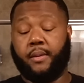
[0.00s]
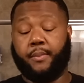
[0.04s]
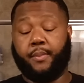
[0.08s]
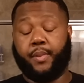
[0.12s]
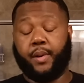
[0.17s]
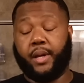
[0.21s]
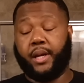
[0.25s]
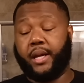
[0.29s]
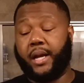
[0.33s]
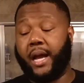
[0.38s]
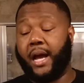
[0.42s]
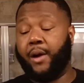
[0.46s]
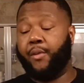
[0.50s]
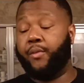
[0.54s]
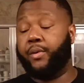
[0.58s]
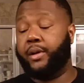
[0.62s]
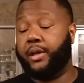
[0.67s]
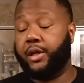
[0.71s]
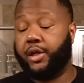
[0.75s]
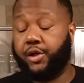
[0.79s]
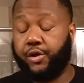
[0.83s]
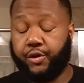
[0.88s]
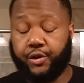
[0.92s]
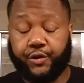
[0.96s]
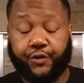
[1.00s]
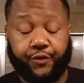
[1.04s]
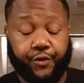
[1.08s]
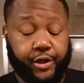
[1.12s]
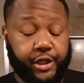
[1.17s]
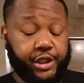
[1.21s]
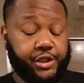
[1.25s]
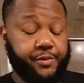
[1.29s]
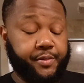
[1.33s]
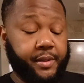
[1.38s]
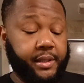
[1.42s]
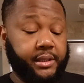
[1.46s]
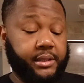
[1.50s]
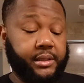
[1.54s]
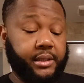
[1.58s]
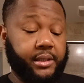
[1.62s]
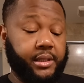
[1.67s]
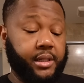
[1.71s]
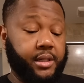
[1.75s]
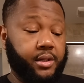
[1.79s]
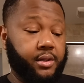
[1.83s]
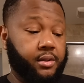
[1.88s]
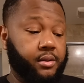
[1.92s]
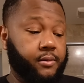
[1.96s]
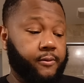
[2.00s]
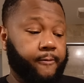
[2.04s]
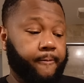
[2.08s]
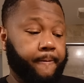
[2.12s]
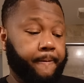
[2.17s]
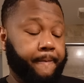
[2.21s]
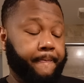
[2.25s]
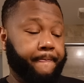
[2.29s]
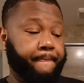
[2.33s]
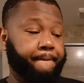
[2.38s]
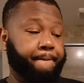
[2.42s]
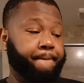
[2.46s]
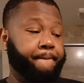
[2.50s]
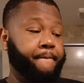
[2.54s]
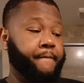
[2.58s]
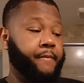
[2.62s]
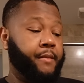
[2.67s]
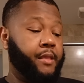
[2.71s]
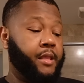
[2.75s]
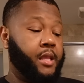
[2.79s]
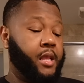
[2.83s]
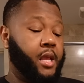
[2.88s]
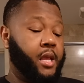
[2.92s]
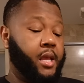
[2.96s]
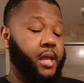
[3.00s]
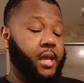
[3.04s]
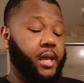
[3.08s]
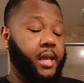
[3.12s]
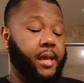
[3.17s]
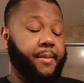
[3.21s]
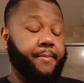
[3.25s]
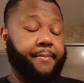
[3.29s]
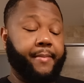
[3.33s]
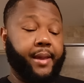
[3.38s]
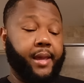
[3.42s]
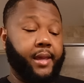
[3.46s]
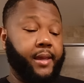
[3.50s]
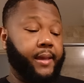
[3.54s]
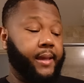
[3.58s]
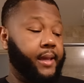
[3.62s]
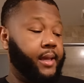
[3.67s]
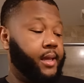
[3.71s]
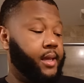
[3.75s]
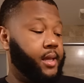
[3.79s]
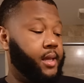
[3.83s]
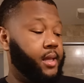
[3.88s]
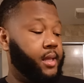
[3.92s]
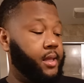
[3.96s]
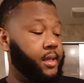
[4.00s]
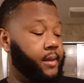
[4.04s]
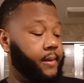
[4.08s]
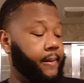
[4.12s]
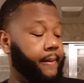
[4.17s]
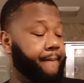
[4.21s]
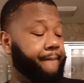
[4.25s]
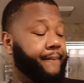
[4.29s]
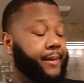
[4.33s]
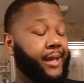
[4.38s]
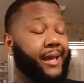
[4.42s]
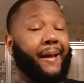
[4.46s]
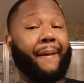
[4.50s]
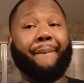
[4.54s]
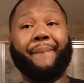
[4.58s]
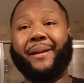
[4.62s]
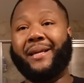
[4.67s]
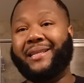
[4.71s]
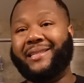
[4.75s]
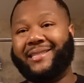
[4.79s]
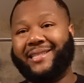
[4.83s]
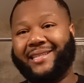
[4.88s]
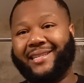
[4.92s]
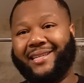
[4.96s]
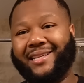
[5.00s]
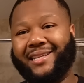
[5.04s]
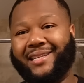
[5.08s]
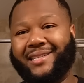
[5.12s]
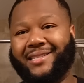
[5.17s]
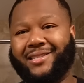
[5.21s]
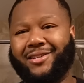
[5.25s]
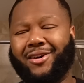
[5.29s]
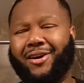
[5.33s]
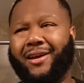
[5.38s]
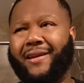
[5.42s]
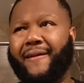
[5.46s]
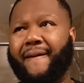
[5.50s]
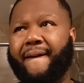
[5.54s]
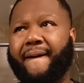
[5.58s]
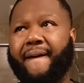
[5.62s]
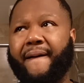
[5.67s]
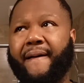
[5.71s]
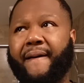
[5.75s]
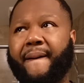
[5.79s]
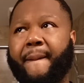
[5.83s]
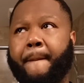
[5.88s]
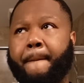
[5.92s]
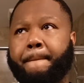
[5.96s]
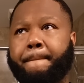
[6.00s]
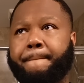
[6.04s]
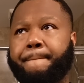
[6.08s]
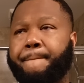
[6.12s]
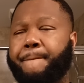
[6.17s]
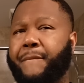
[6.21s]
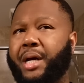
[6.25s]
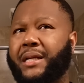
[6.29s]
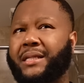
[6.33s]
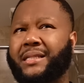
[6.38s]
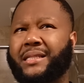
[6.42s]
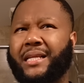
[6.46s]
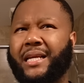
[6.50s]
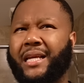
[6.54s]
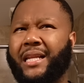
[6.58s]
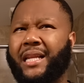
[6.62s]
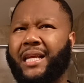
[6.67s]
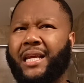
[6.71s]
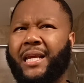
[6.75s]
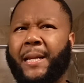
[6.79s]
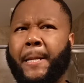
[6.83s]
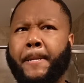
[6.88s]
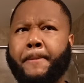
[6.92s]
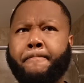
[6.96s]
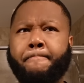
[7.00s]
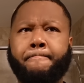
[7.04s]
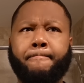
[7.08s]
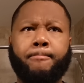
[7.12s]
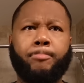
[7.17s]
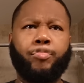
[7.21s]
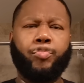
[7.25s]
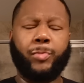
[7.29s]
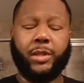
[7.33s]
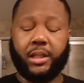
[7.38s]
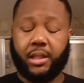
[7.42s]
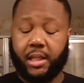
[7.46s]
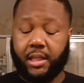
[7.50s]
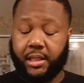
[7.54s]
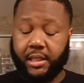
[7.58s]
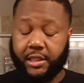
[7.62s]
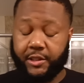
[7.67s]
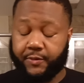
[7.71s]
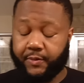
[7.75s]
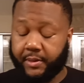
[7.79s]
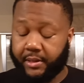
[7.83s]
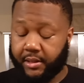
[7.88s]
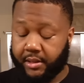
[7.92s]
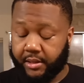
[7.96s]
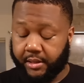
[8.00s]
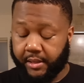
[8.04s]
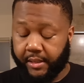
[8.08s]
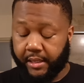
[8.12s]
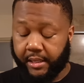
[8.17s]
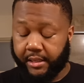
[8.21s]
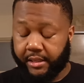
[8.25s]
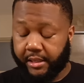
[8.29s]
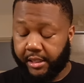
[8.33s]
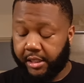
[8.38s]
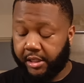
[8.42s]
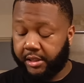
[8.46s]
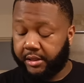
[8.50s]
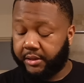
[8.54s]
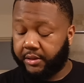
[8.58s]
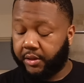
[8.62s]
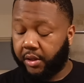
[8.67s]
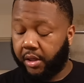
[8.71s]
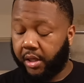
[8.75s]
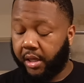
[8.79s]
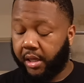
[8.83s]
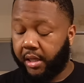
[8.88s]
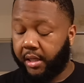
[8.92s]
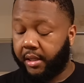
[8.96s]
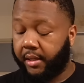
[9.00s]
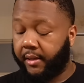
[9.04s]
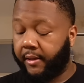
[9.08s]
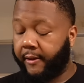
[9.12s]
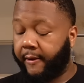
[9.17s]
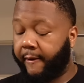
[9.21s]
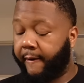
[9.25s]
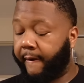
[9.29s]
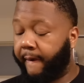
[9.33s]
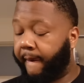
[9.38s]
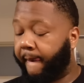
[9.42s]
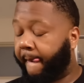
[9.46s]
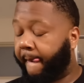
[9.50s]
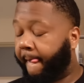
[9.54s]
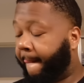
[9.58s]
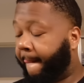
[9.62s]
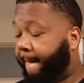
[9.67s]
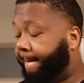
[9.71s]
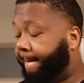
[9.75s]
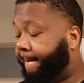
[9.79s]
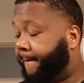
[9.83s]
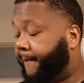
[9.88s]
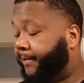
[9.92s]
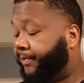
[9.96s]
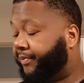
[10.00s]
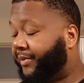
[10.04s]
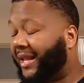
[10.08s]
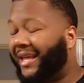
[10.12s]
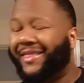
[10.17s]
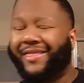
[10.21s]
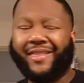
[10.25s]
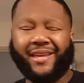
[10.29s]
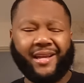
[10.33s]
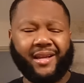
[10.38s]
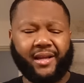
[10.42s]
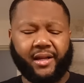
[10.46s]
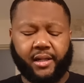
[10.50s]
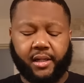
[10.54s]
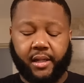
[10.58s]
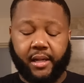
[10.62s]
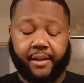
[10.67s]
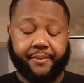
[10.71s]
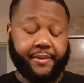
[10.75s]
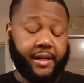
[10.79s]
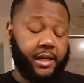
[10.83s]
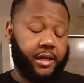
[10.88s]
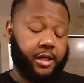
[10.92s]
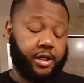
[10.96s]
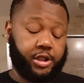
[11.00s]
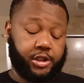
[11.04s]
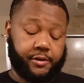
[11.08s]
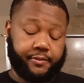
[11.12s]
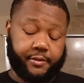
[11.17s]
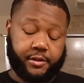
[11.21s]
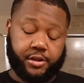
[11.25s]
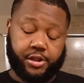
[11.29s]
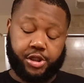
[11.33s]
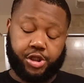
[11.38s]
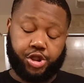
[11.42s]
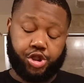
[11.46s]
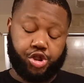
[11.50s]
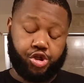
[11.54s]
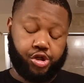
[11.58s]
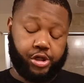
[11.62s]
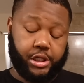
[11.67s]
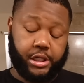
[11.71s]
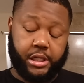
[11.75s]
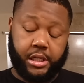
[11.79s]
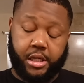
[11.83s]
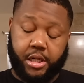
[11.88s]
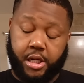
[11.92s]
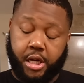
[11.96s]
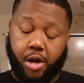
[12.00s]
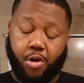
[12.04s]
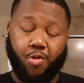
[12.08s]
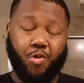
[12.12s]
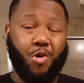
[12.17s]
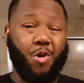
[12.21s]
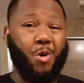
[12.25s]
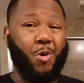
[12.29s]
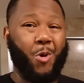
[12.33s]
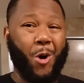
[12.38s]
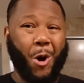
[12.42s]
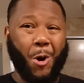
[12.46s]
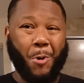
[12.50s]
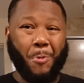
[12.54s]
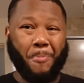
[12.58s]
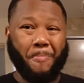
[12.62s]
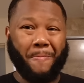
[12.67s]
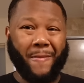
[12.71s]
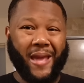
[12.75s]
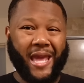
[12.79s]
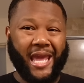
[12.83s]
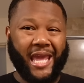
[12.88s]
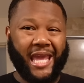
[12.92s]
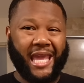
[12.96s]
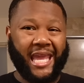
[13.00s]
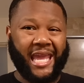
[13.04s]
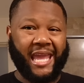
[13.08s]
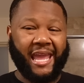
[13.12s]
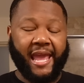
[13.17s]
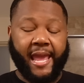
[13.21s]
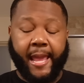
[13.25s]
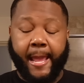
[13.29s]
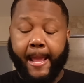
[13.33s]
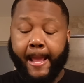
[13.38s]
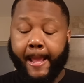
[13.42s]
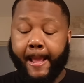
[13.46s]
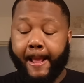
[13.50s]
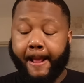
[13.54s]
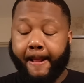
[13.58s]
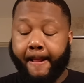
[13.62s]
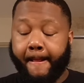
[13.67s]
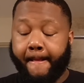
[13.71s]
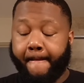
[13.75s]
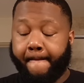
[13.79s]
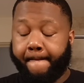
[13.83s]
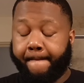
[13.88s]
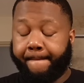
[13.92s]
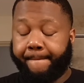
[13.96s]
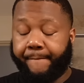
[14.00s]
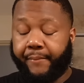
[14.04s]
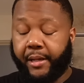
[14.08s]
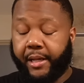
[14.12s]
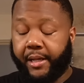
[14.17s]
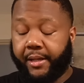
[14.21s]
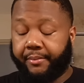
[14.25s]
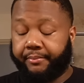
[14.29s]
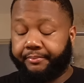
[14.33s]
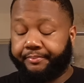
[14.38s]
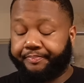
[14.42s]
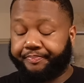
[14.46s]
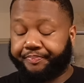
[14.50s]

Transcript: But I want to use fresh pizza dough and make me a pizza. It's called a pizini. I think that's what the thing is called. I think. I'm not 100% sure. Don't quote me. But